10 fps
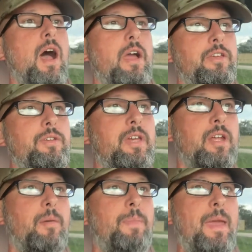You can get
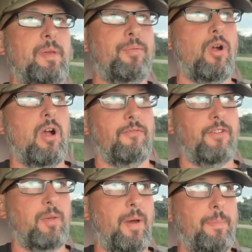a baby prong
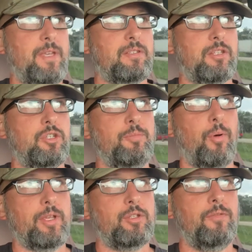for the puppies, the
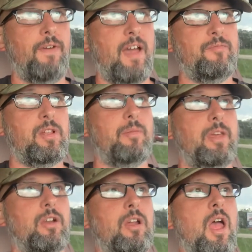2.25
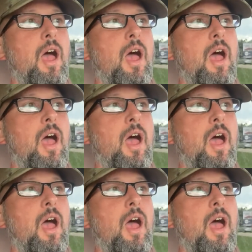millimeter,